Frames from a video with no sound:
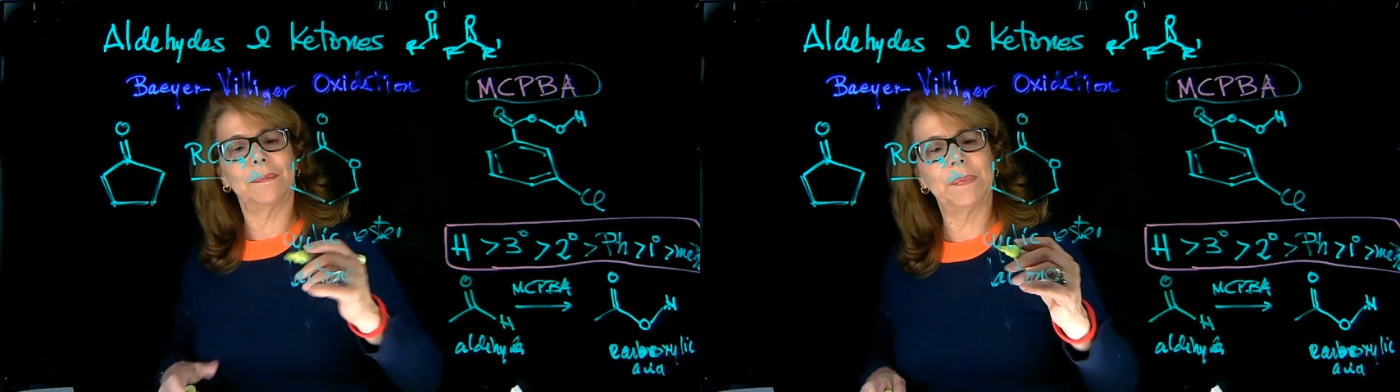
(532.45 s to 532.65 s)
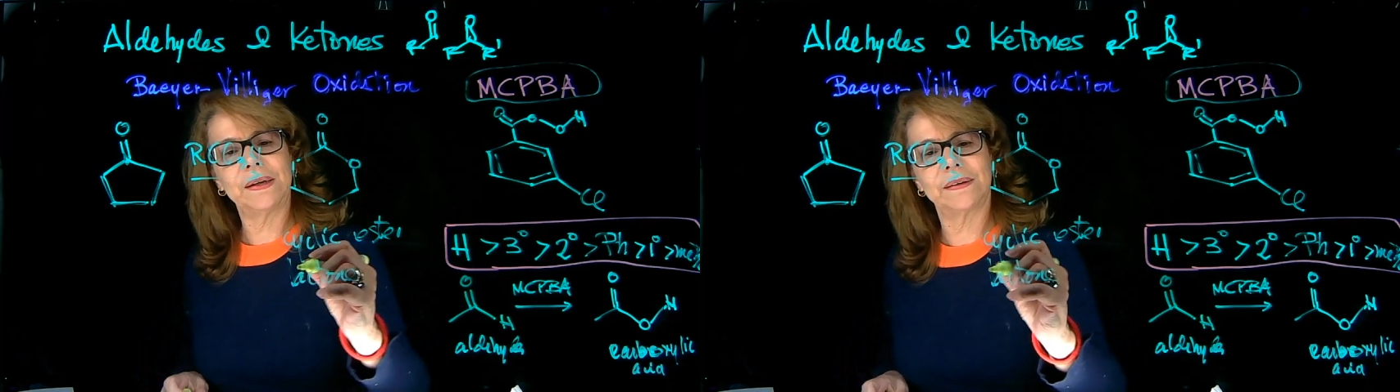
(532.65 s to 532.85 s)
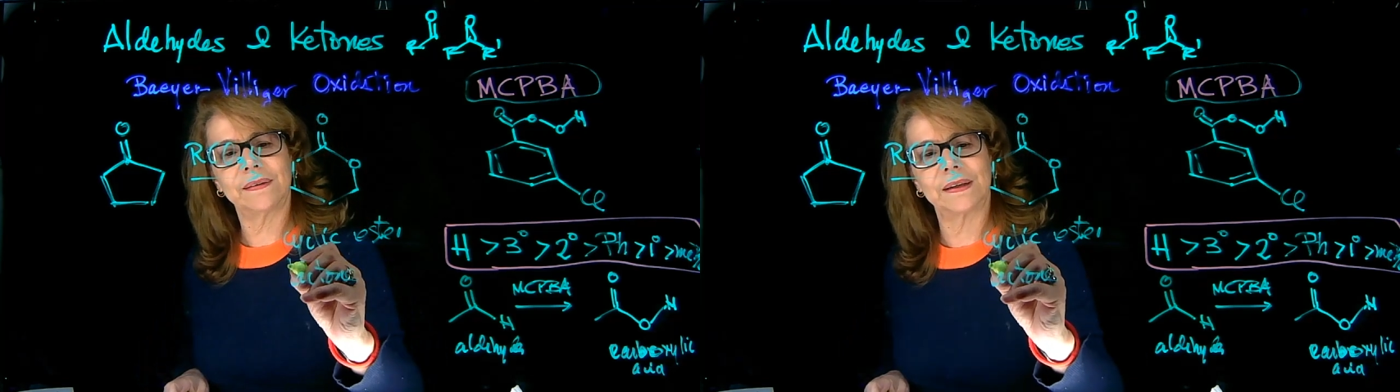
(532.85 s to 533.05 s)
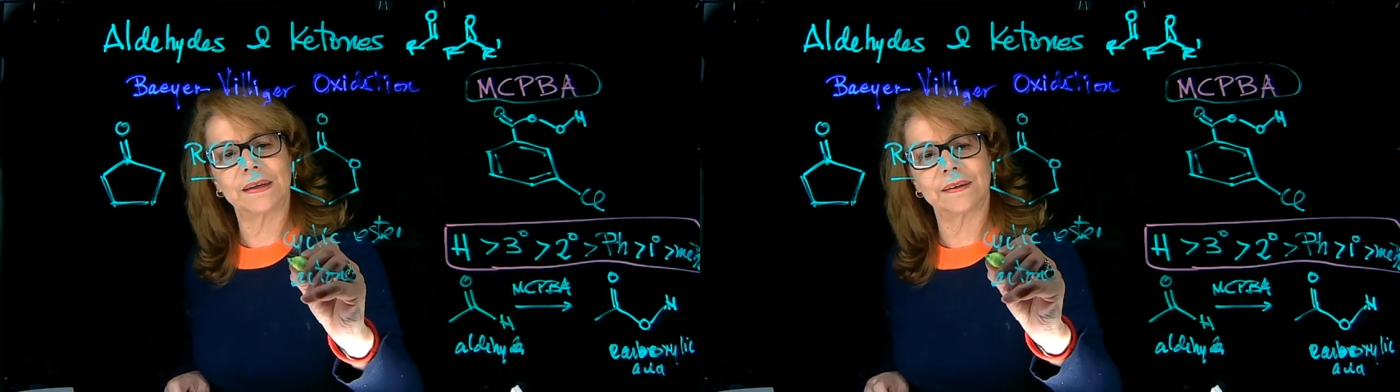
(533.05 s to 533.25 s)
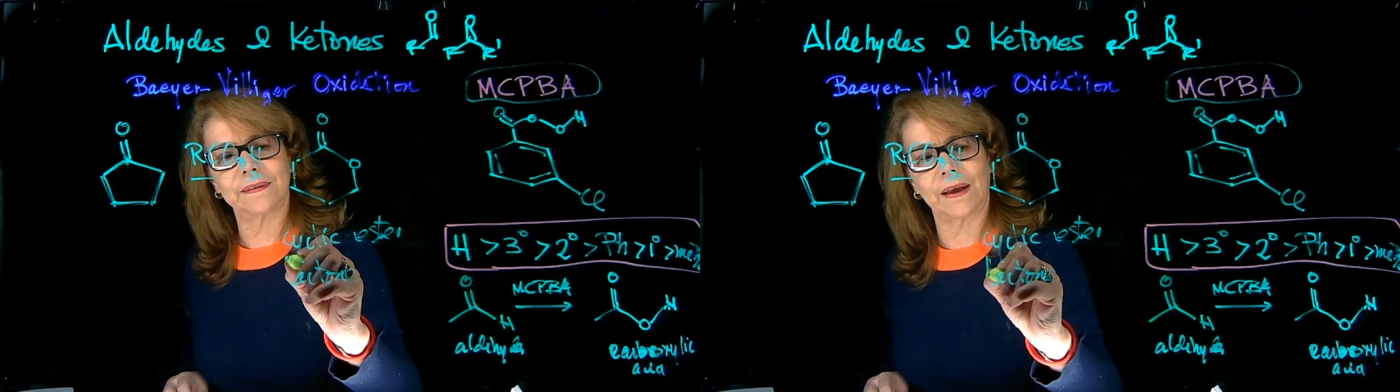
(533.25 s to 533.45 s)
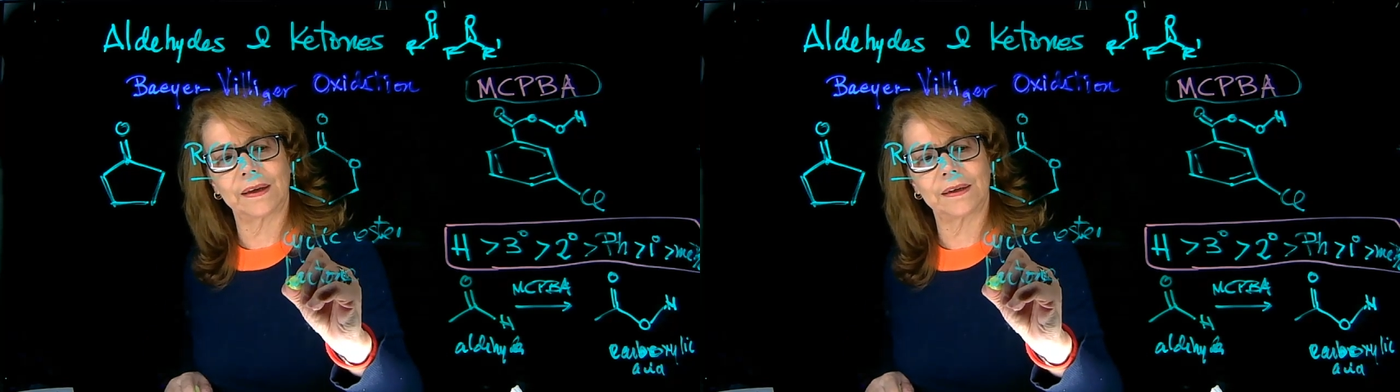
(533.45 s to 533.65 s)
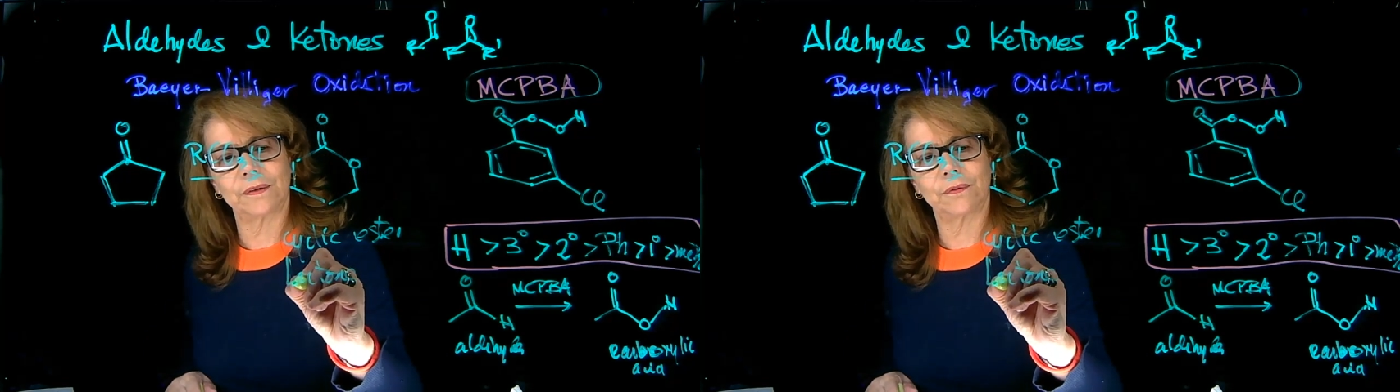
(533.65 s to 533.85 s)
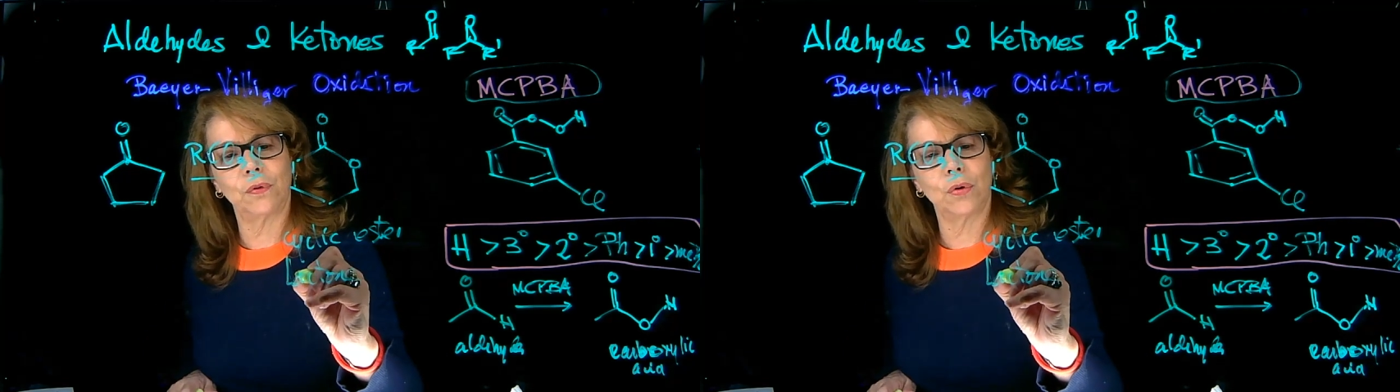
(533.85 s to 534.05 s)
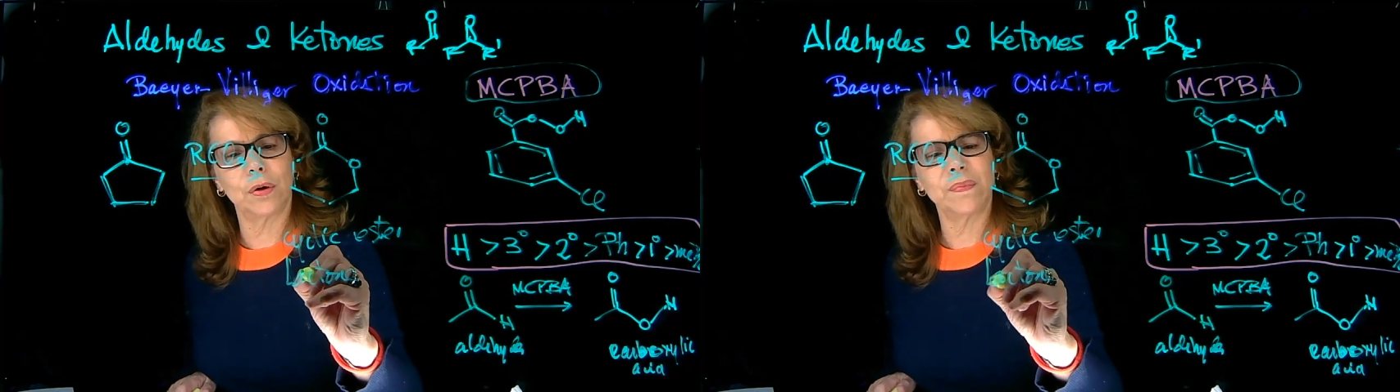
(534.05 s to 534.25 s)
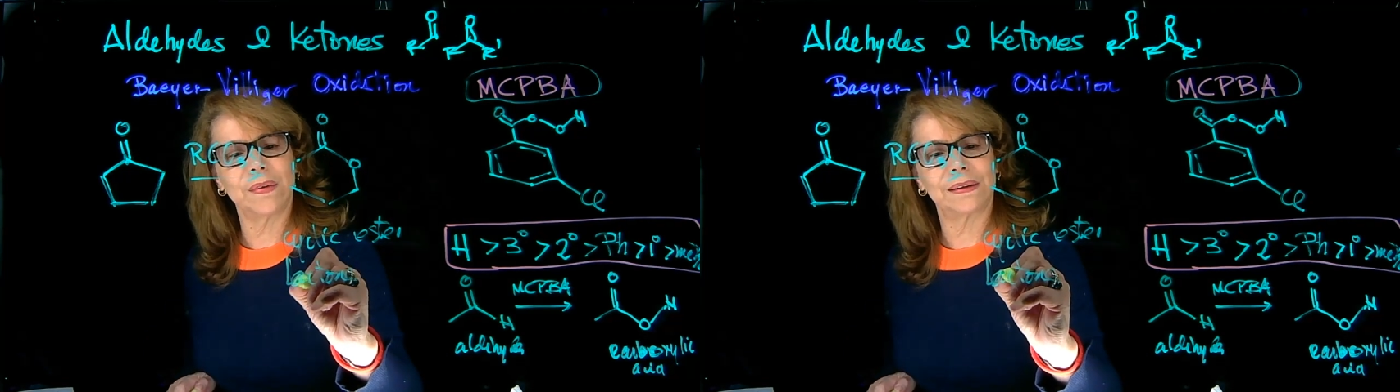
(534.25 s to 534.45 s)
But it's in a cyclic
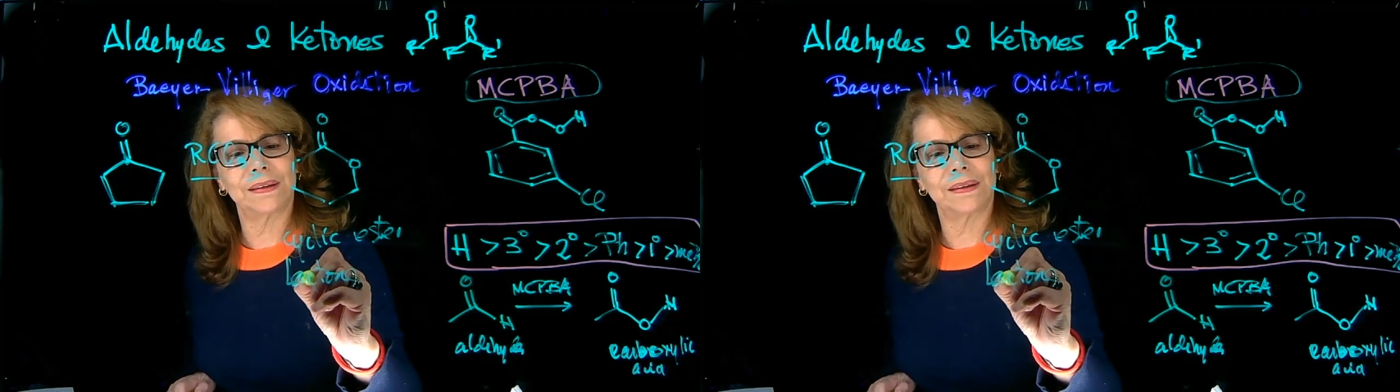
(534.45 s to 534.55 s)
form,